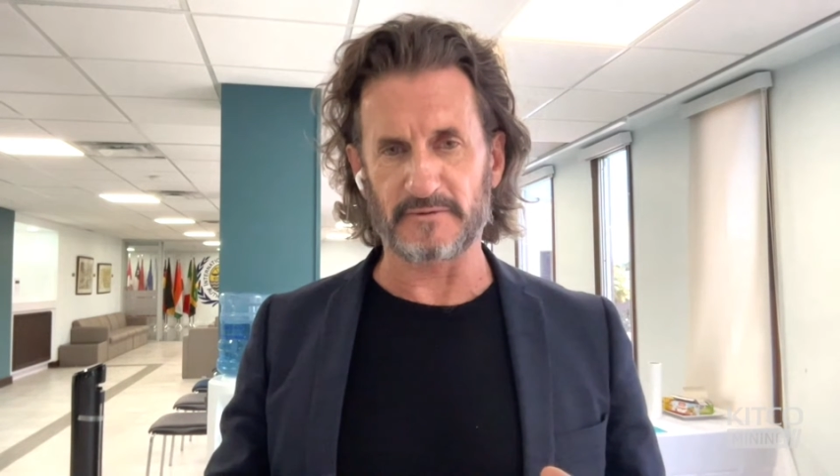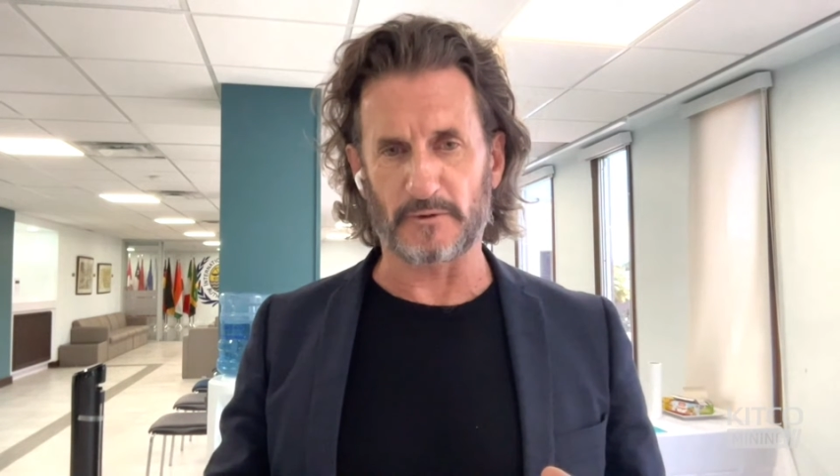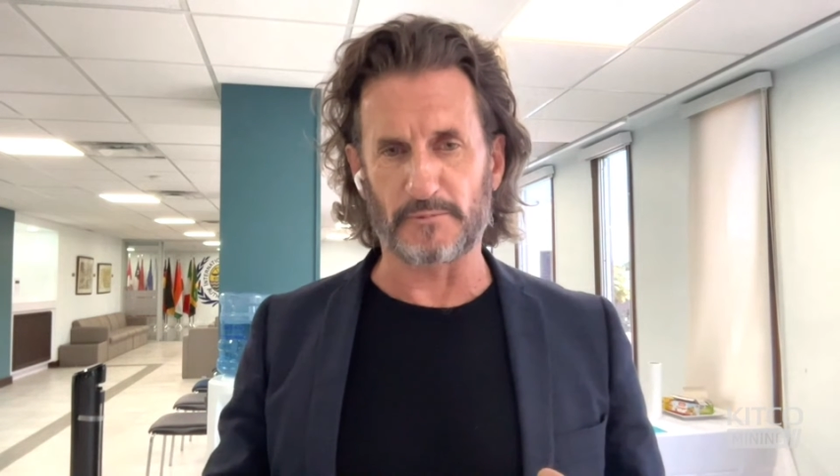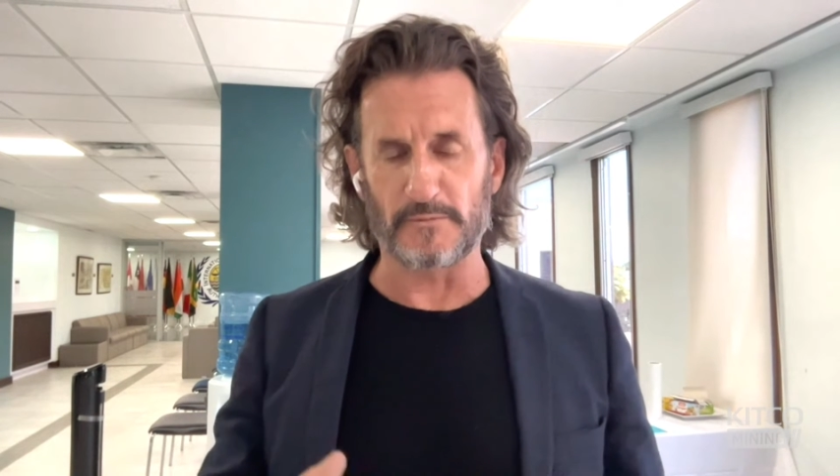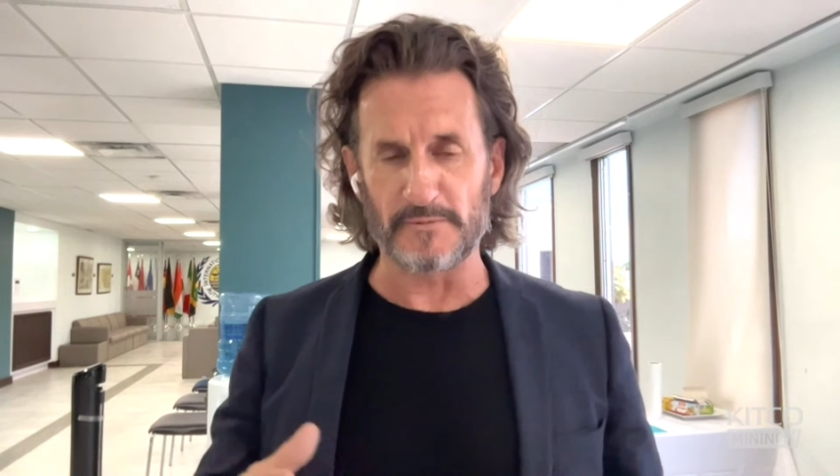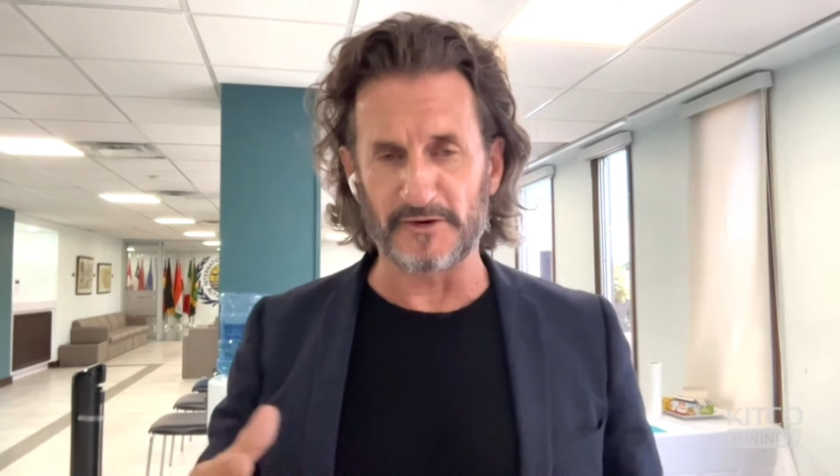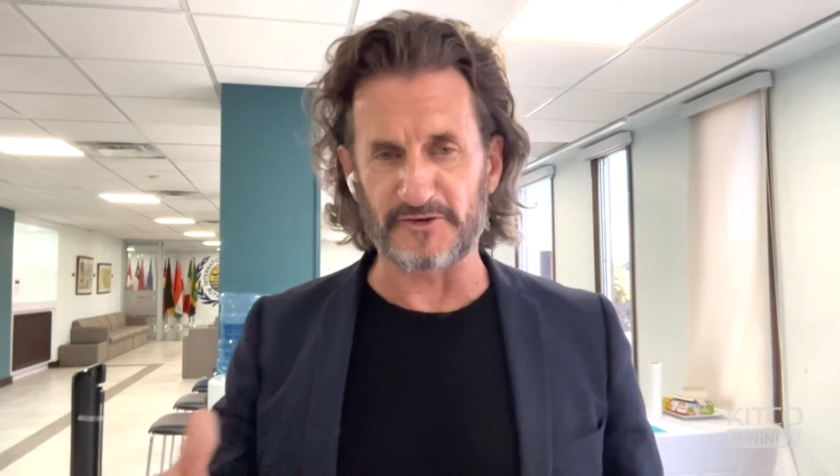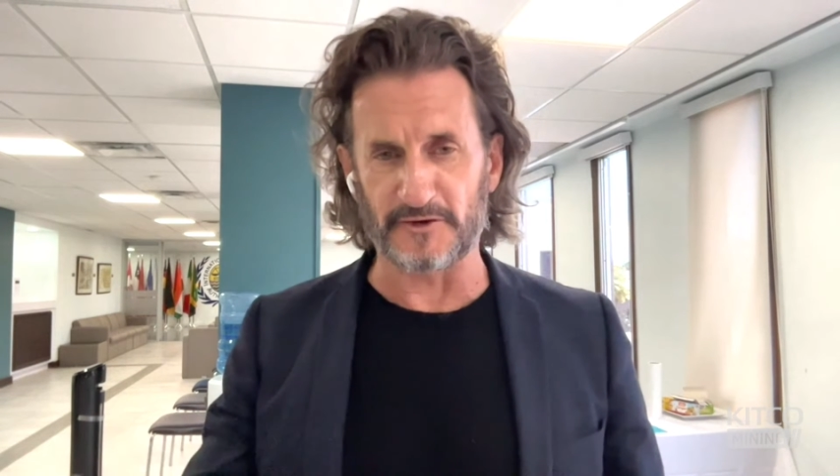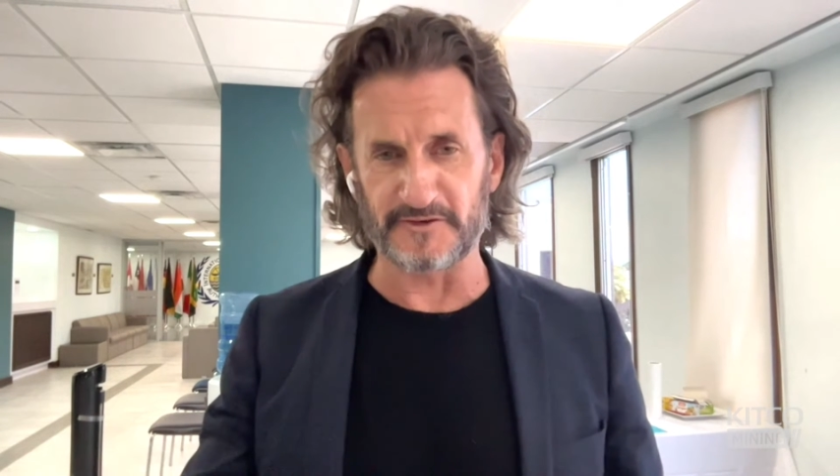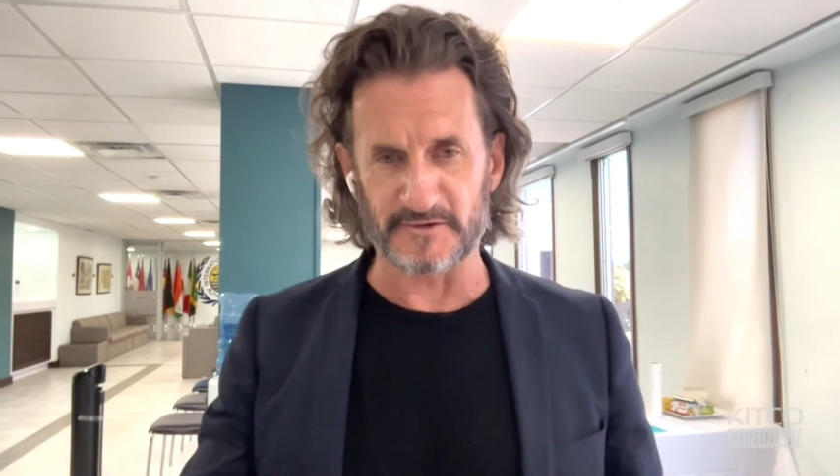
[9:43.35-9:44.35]
or
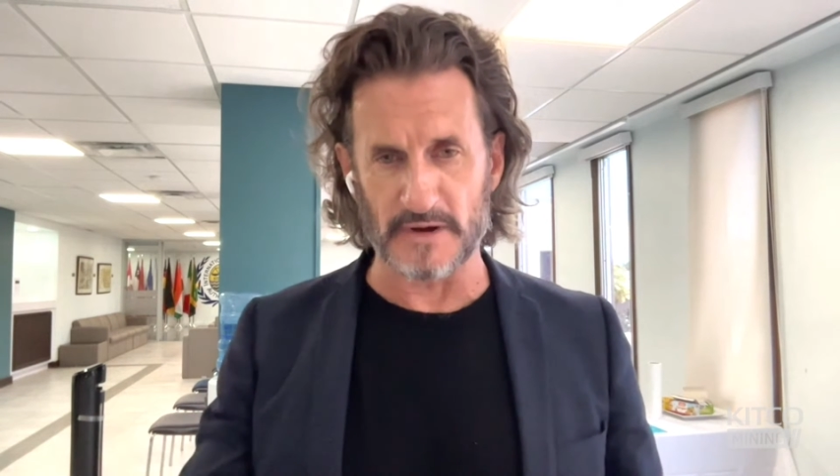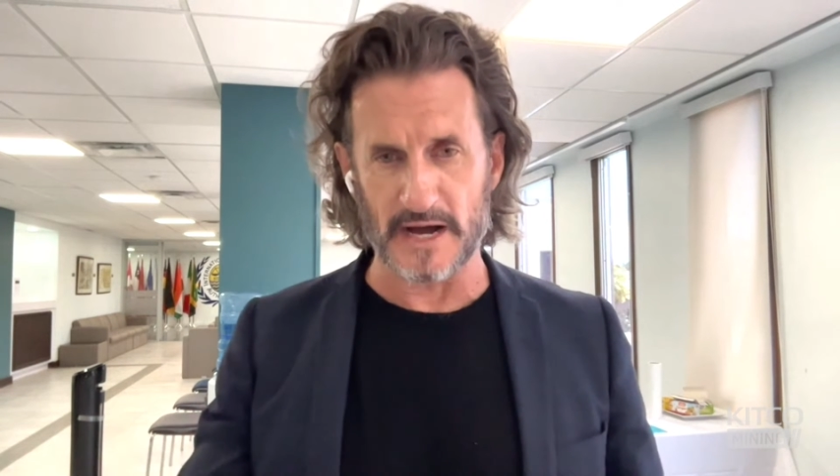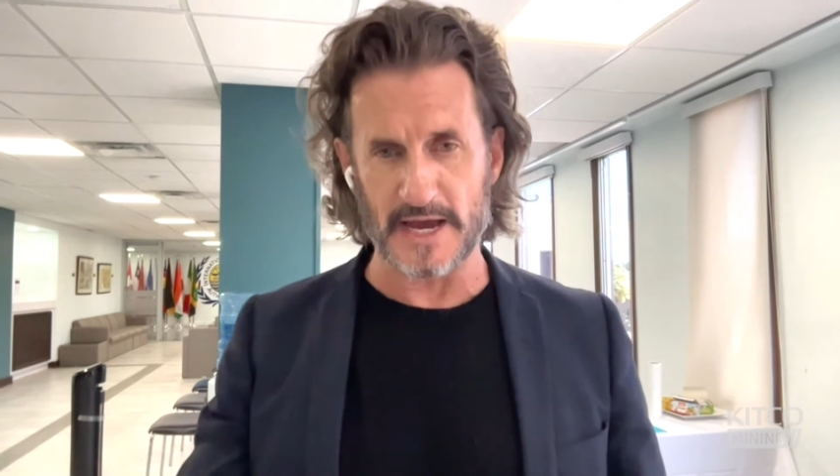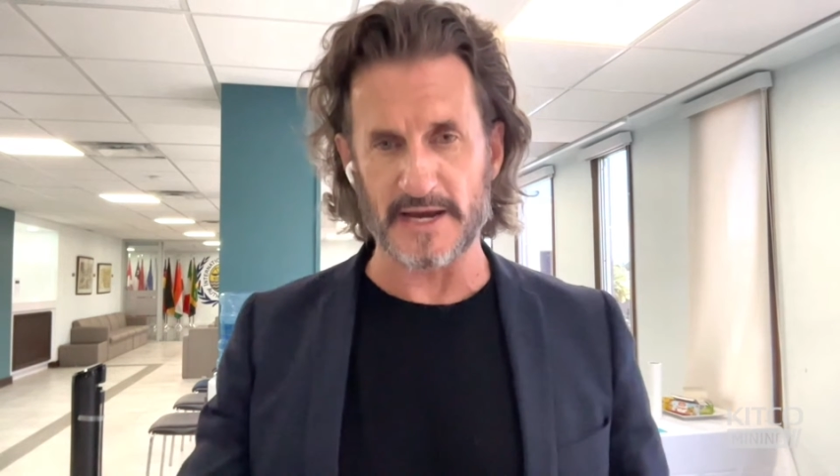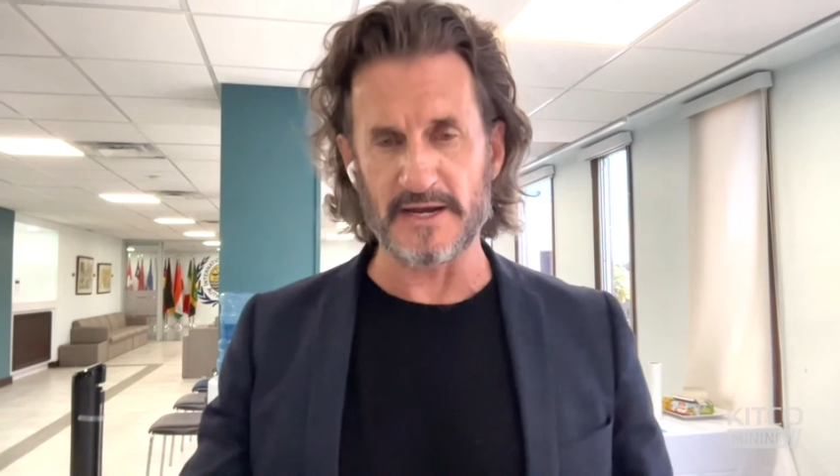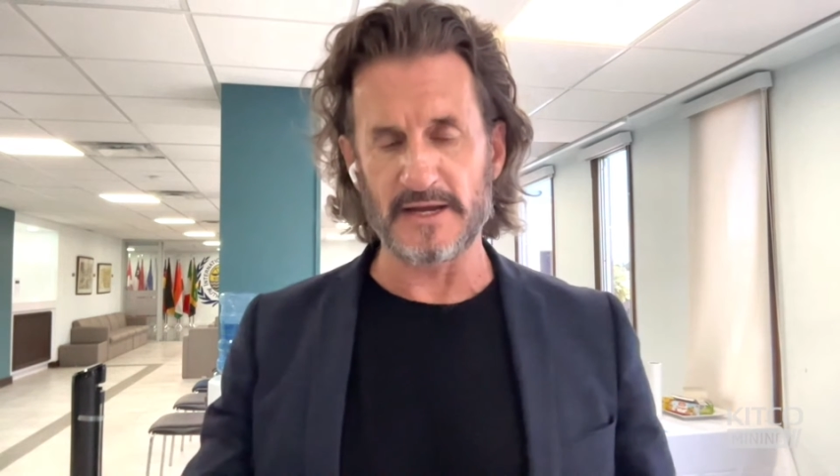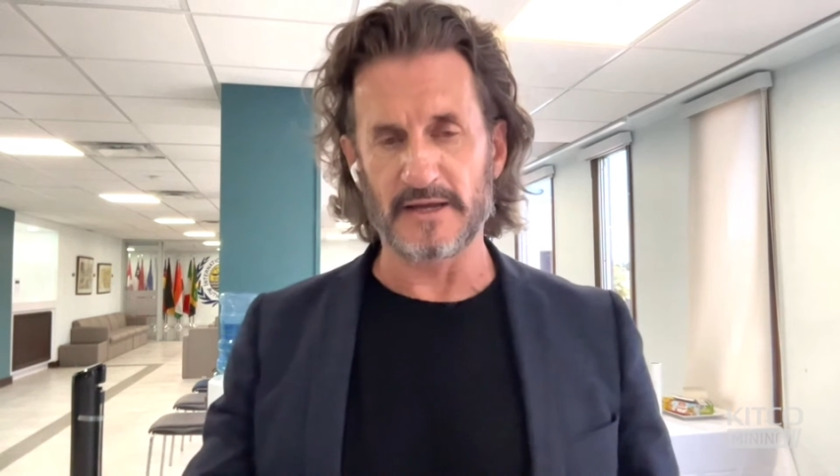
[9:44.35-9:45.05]
permissions to mine